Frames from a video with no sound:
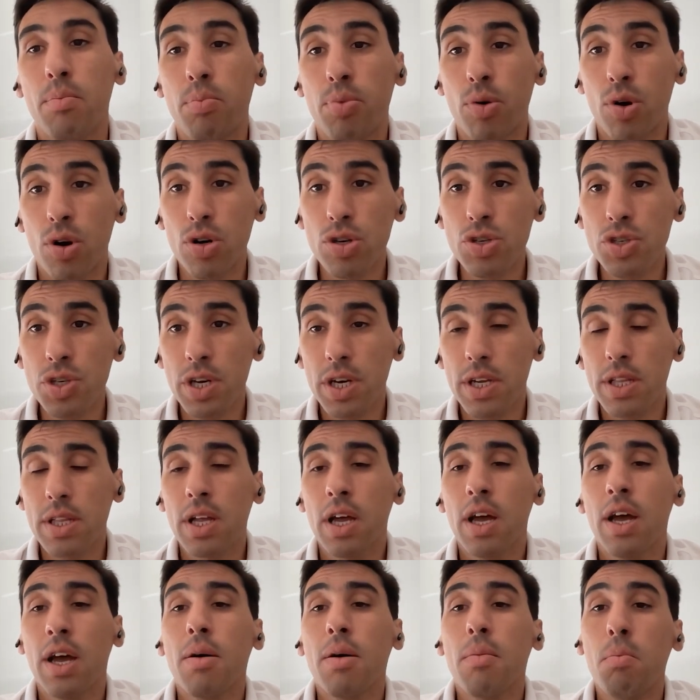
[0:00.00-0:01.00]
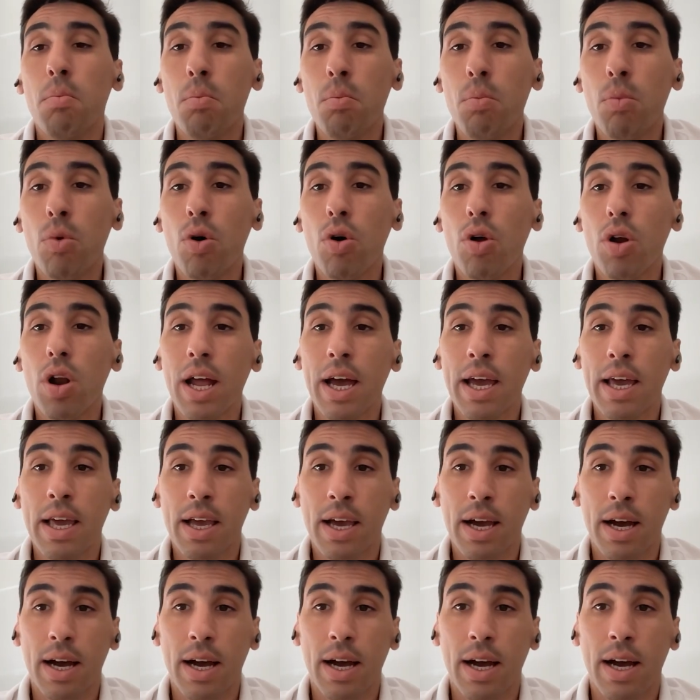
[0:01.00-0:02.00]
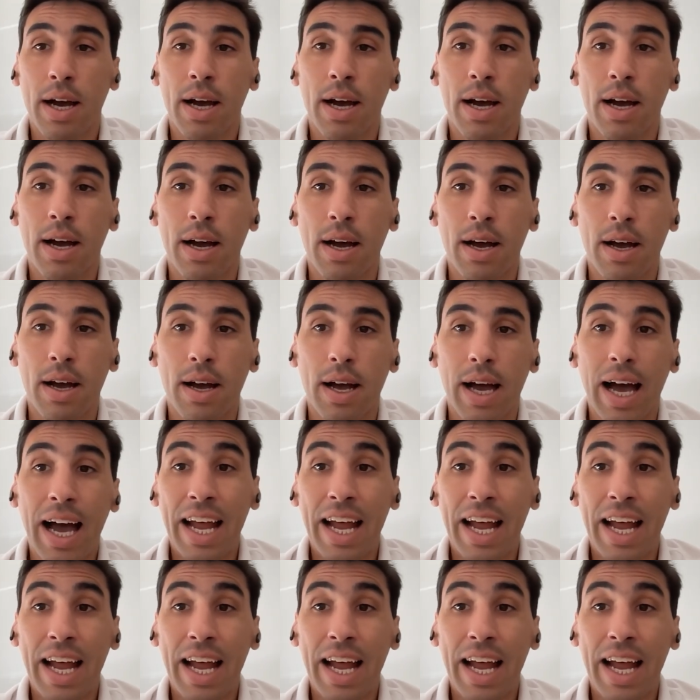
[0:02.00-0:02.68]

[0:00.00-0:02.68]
project more like uh,